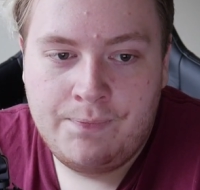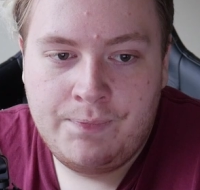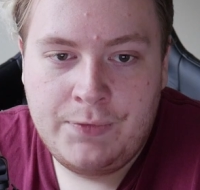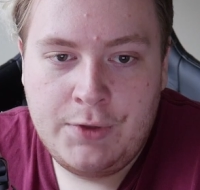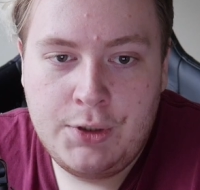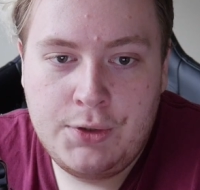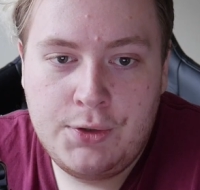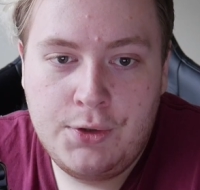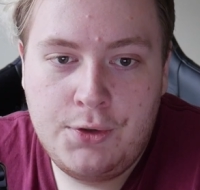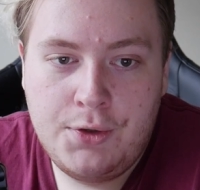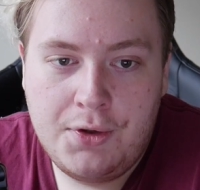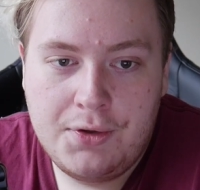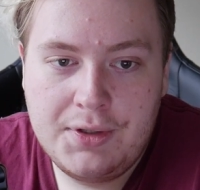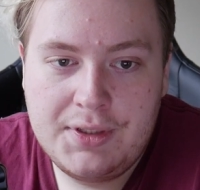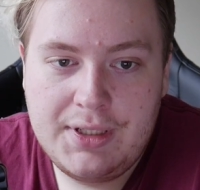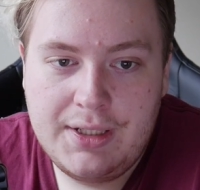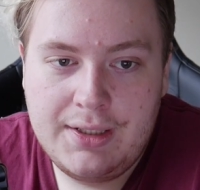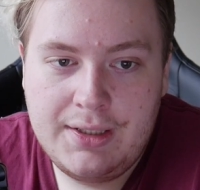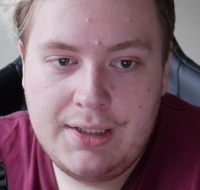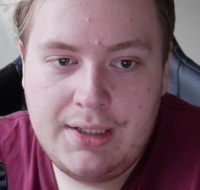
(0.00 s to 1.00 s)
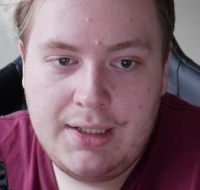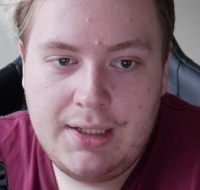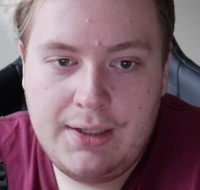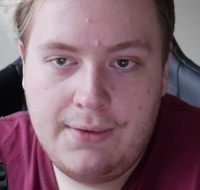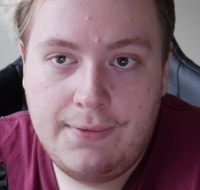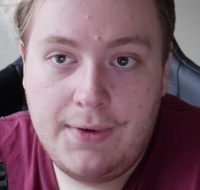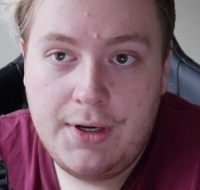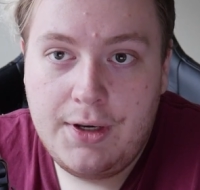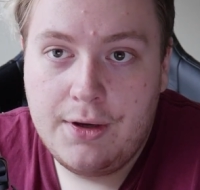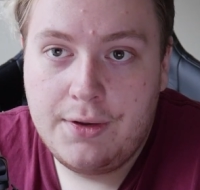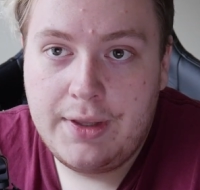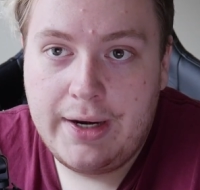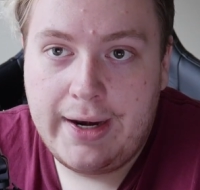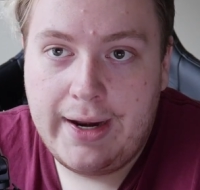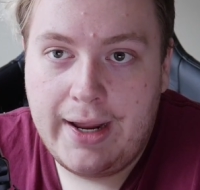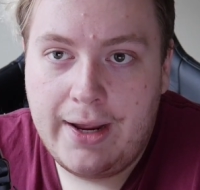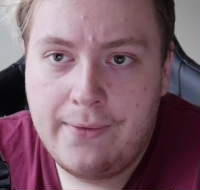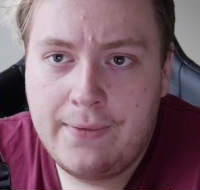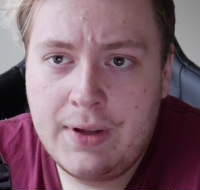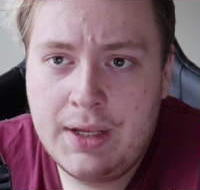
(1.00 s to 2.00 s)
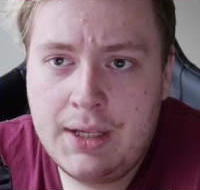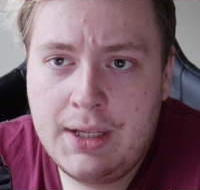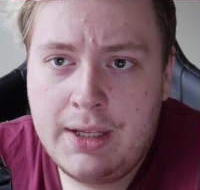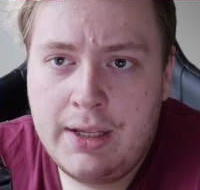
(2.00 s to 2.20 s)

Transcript: You do notice in the video that I have